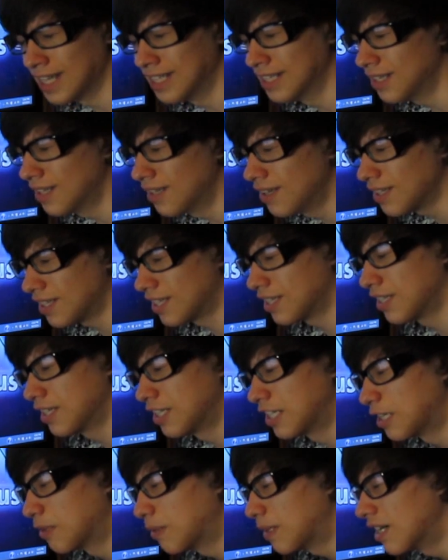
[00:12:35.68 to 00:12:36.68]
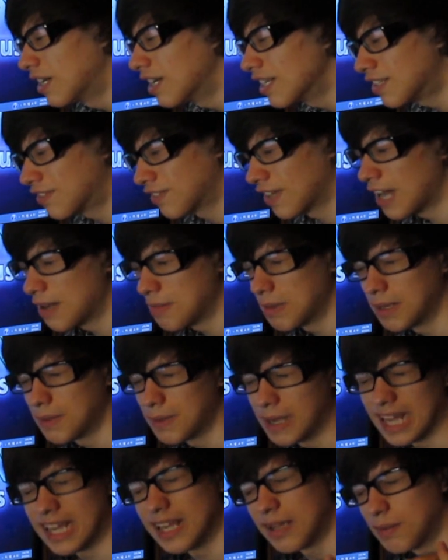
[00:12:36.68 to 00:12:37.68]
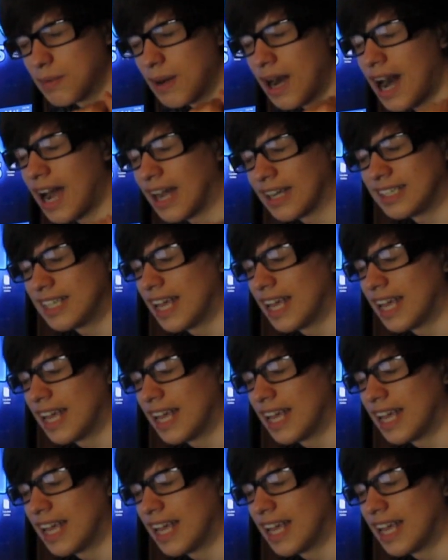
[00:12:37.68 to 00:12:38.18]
do you want trouble when you walked